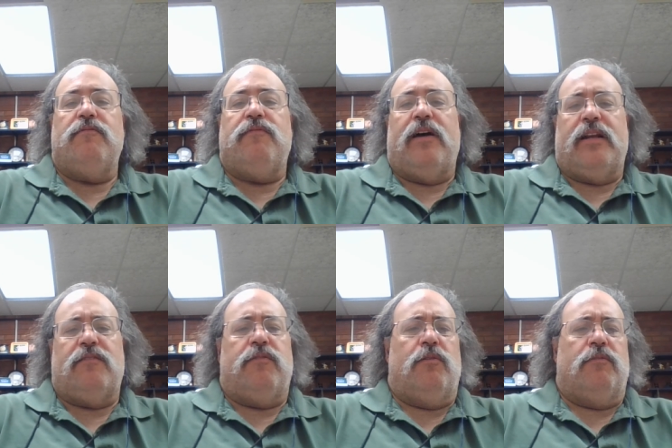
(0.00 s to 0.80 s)

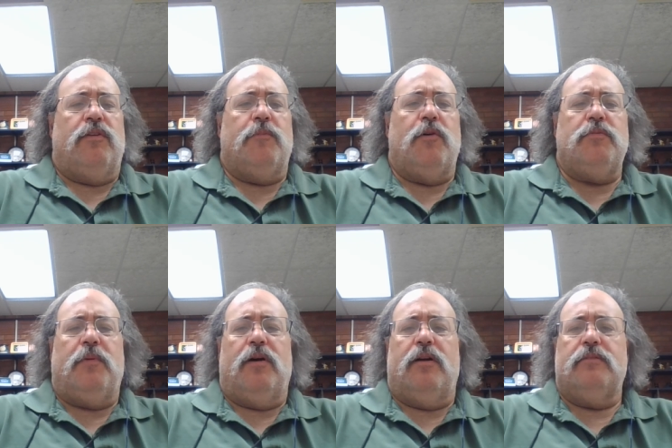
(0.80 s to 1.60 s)
fighting for. For the most
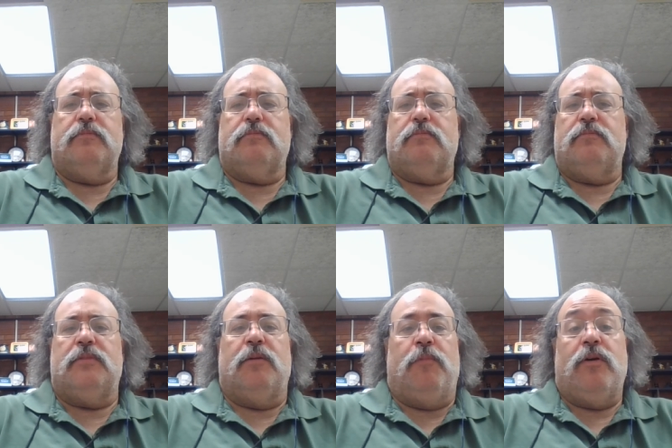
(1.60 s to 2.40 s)
part,
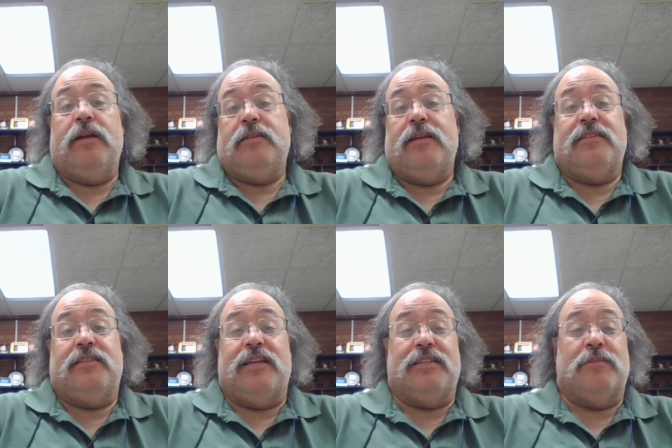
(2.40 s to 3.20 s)
the book is
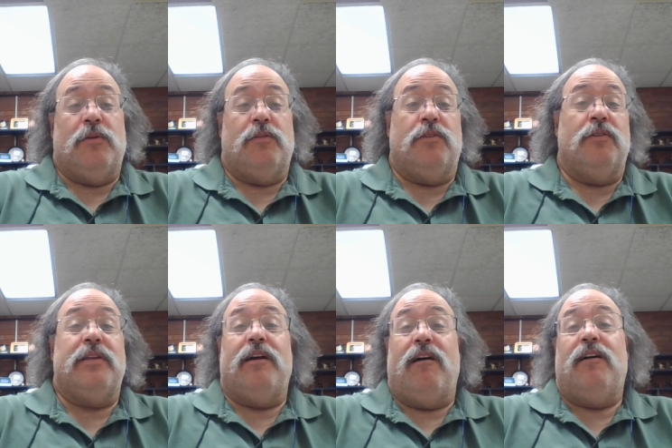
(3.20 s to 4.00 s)
accessible, though
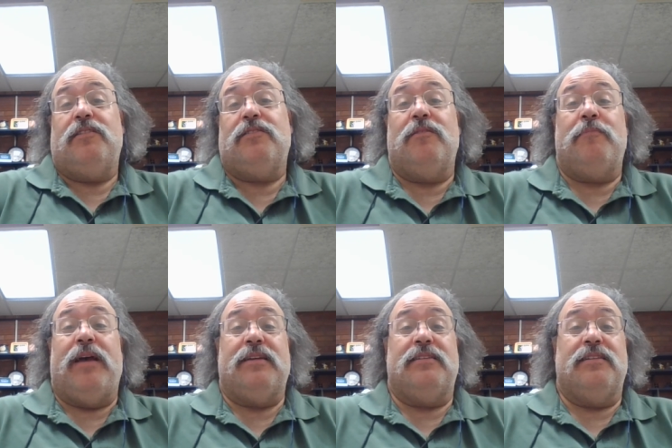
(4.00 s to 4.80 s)
there are some
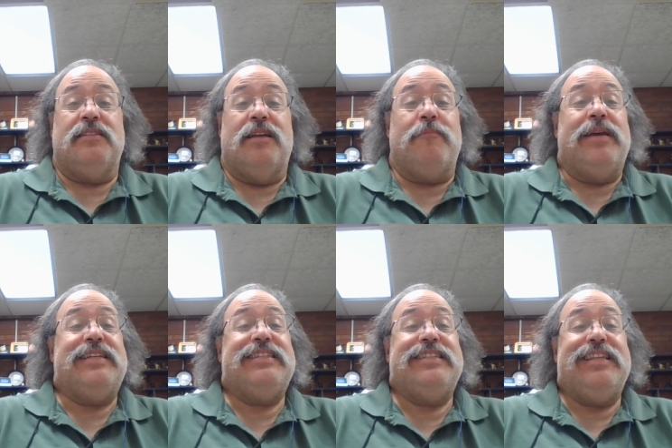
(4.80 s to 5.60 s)
passages that may
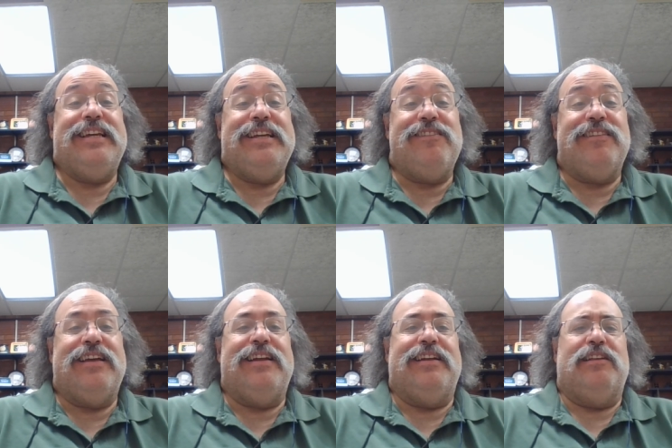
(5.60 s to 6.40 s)
still
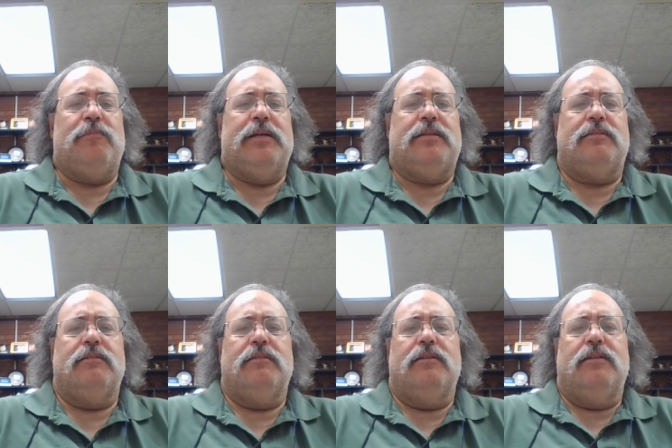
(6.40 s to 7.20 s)
get a little bit
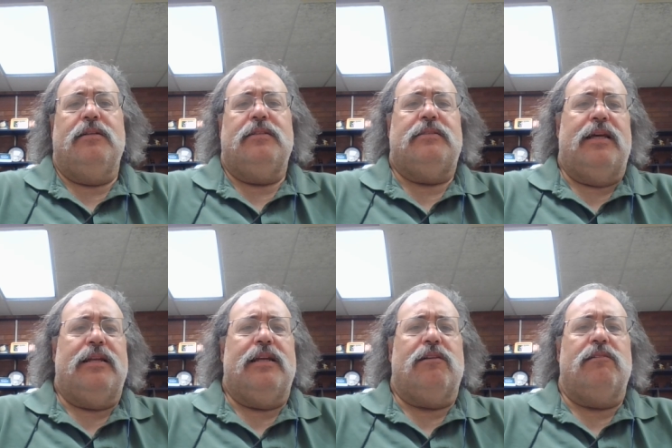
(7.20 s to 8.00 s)

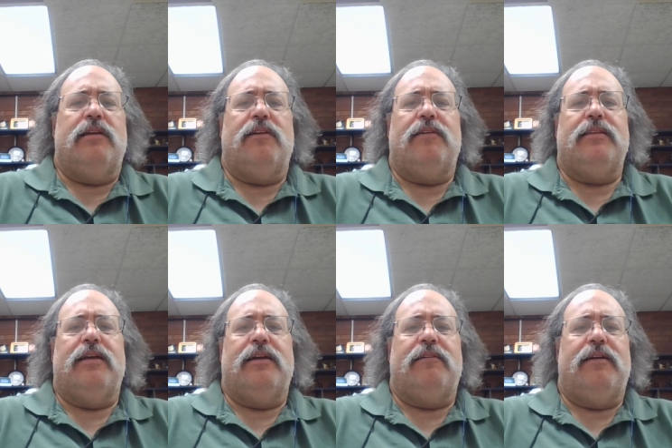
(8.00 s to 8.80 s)
technical here and
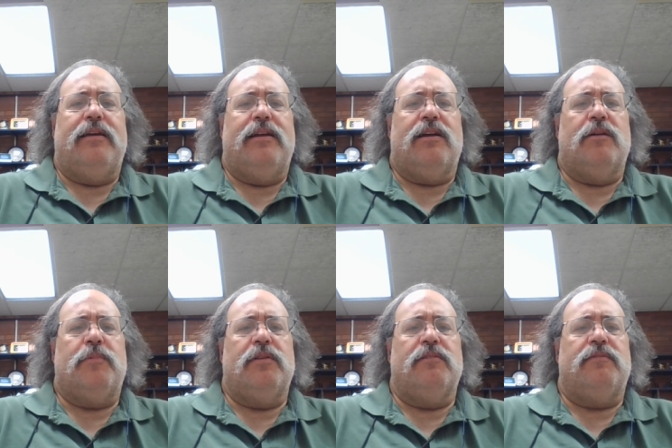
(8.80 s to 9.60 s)
there, and a
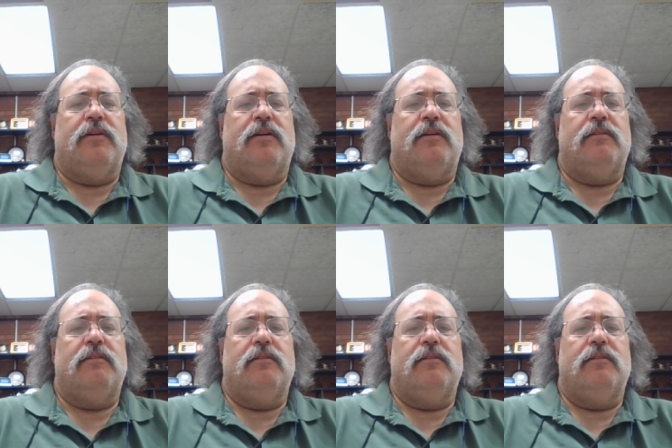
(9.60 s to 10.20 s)
couple of